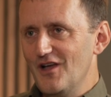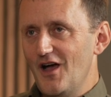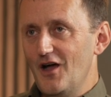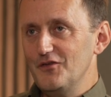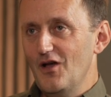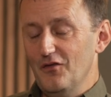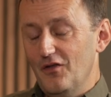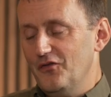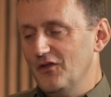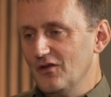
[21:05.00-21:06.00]
No, I
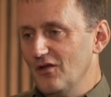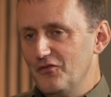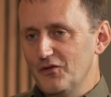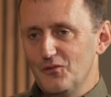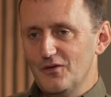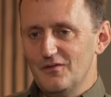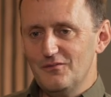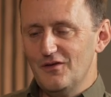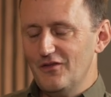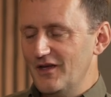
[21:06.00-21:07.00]
think you're
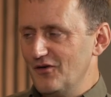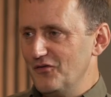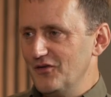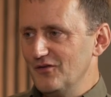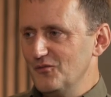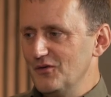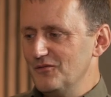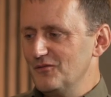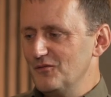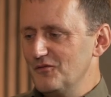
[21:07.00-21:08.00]
there. I think
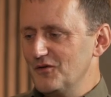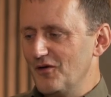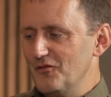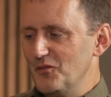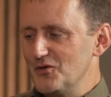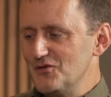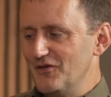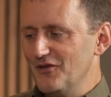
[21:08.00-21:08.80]
we've covered most of it.